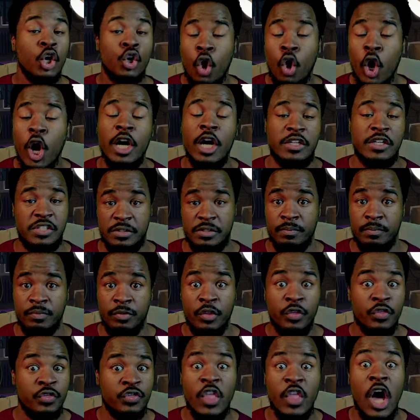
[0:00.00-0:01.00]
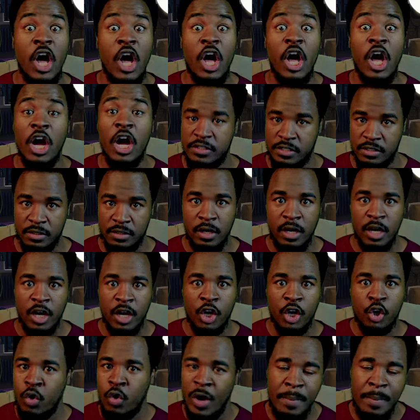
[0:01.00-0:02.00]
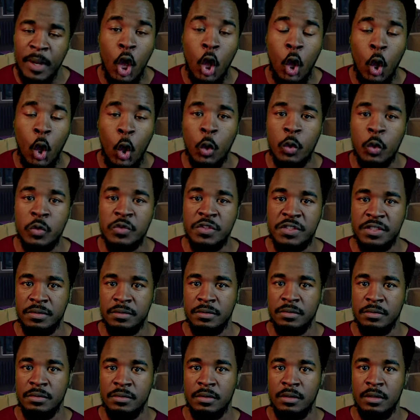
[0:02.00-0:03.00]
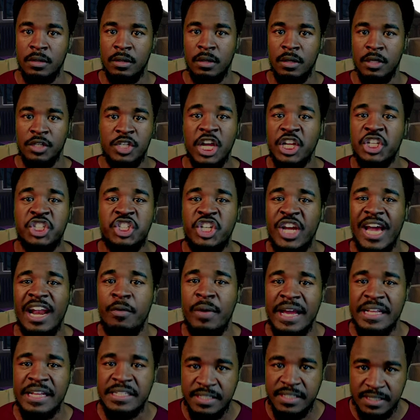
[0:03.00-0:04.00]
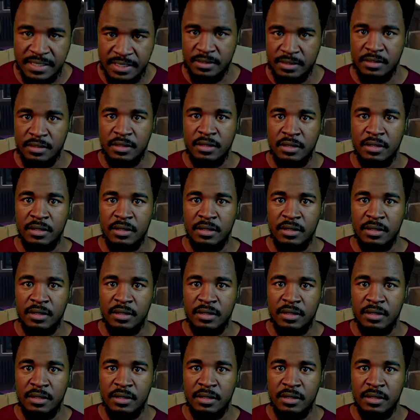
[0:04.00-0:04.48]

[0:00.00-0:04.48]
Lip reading: Crooks. Thugs. Criminals. Degenerates.